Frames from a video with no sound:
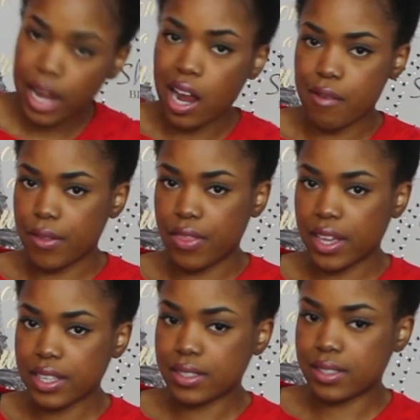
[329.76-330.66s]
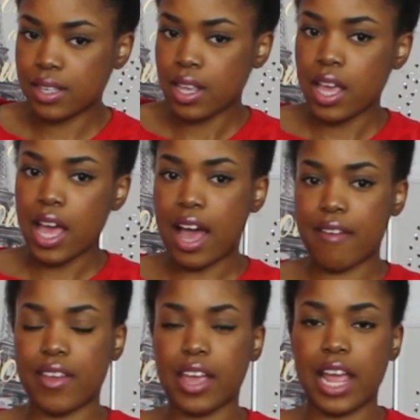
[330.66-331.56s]
in love with this,
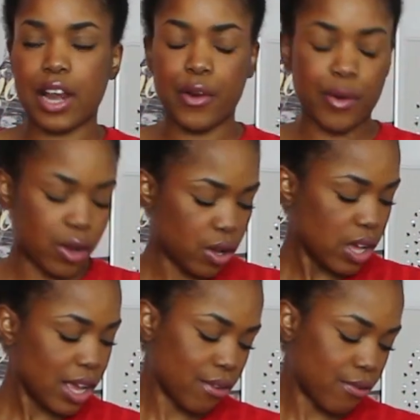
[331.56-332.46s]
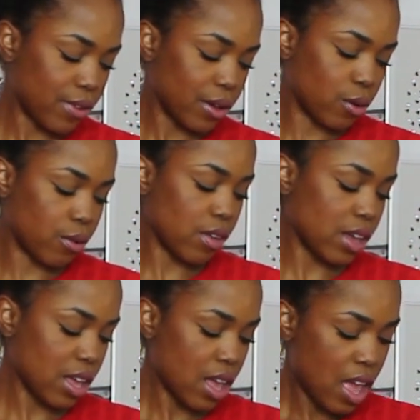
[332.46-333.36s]
having a look and feel of
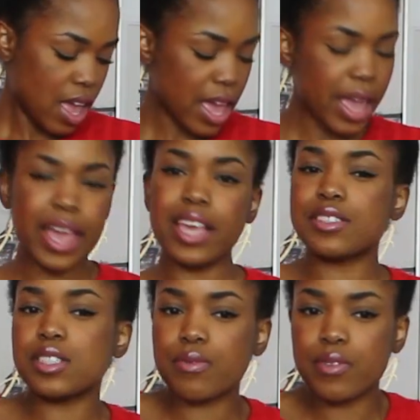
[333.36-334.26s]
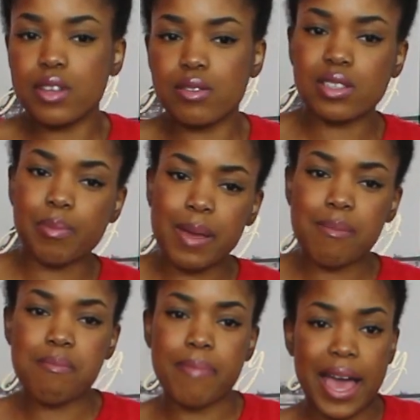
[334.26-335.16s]
it. It just feels a
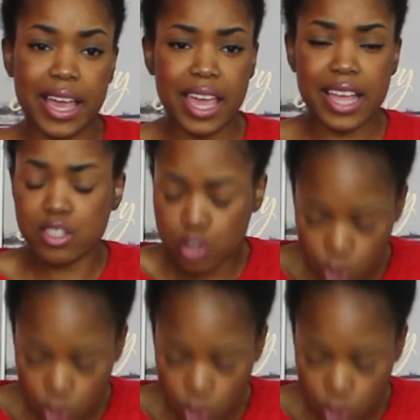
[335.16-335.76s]
bit baggy. It's